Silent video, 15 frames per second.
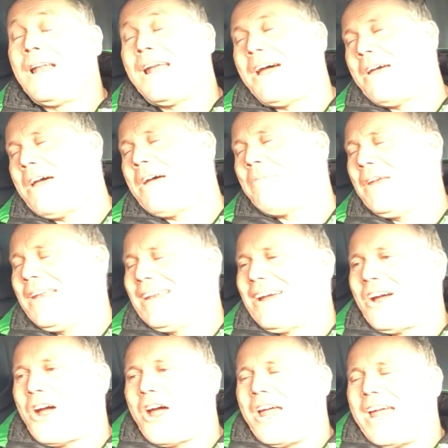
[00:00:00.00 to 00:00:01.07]

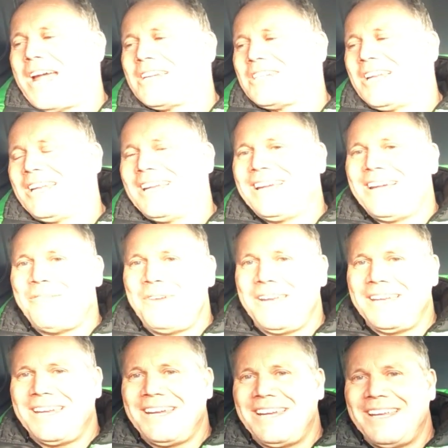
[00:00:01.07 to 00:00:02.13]
to put yourself through
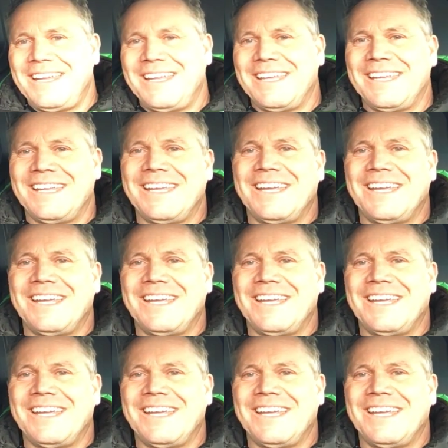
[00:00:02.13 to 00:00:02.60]
that, you know.